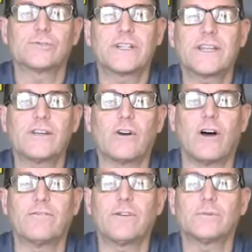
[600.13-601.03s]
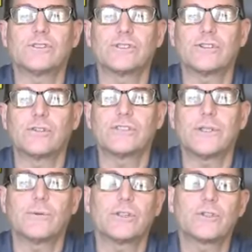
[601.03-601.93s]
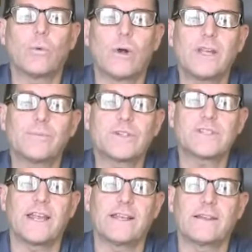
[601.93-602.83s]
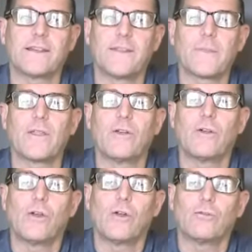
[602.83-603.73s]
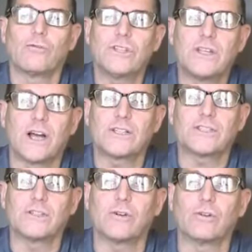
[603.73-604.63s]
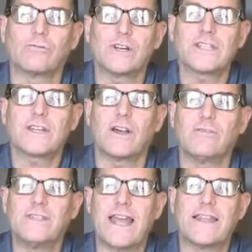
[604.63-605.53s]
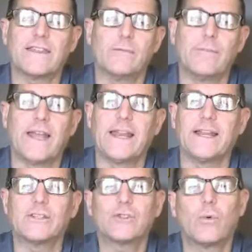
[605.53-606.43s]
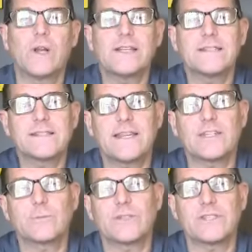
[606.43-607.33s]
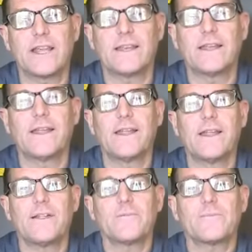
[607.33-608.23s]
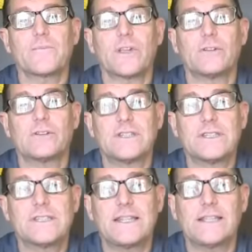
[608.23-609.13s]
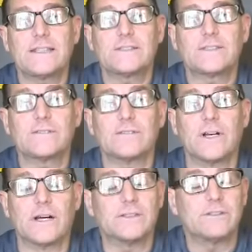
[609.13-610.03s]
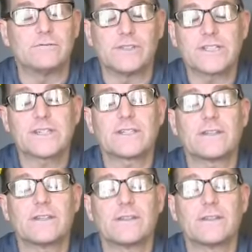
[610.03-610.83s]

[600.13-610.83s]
drinking coffee was associated with a 20% reduction or risk of death in men and a 26% disease risk,